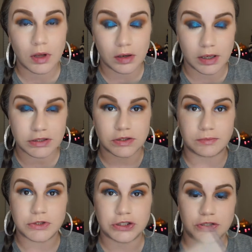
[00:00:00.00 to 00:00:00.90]
Okay, so
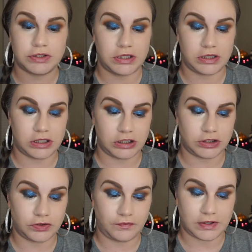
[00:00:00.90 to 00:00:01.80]
I'm just using the
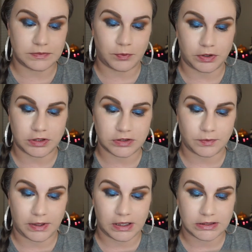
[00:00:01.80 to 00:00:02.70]
Too Faced Born This
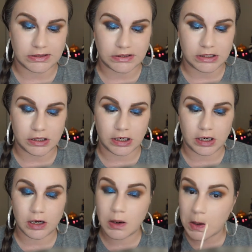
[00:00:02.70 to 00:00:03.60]
Way
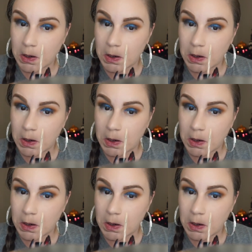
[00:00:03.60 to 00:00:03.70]
concealer.